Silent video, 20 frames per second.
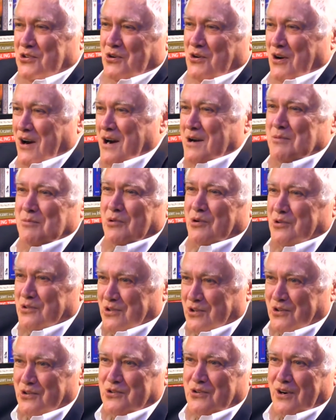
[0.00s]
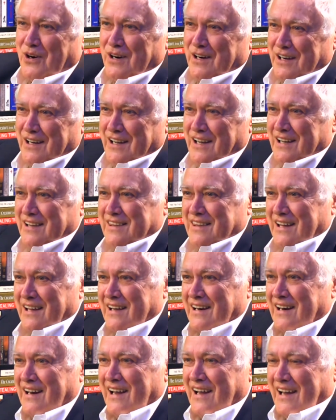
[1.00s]
scrambled to try to get
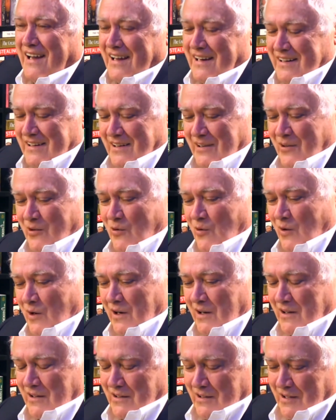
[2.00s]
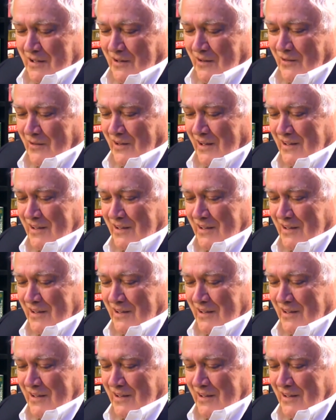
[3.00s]
that degree too.